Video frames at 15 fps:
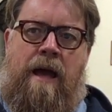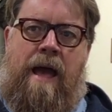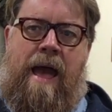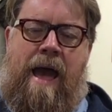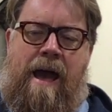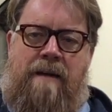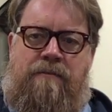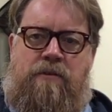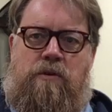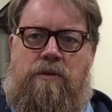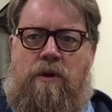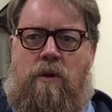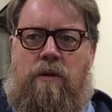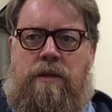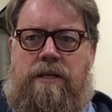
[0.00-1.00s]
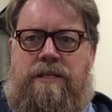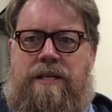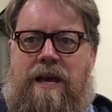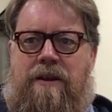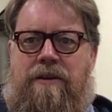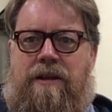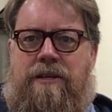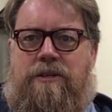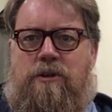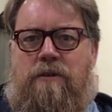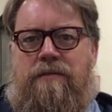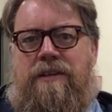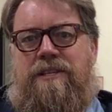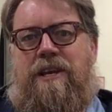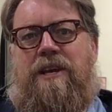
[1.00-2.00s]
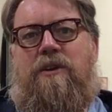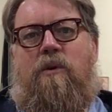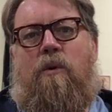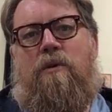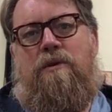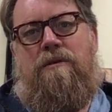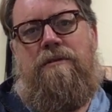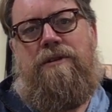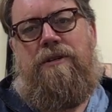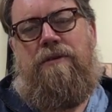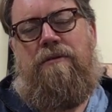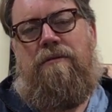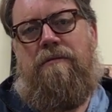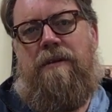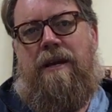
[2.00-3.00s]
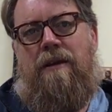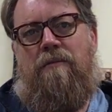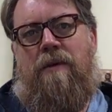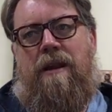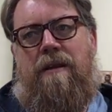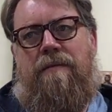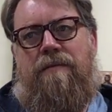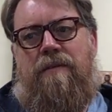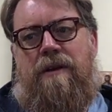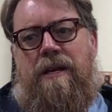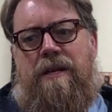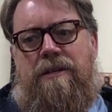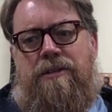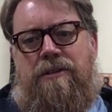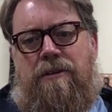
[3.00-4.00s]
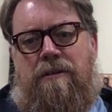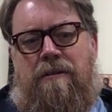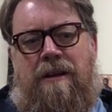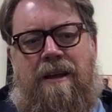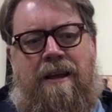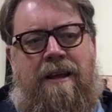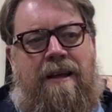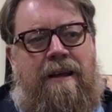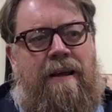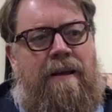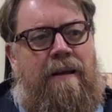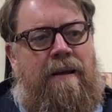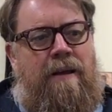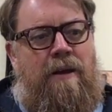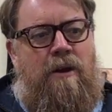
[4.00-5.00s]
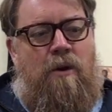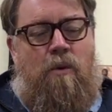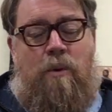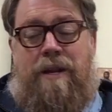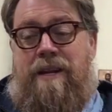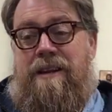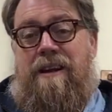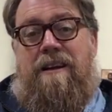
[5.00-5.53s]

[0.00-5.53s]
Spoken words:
after the Holy Saturday service in order to get ready for Easter. We need to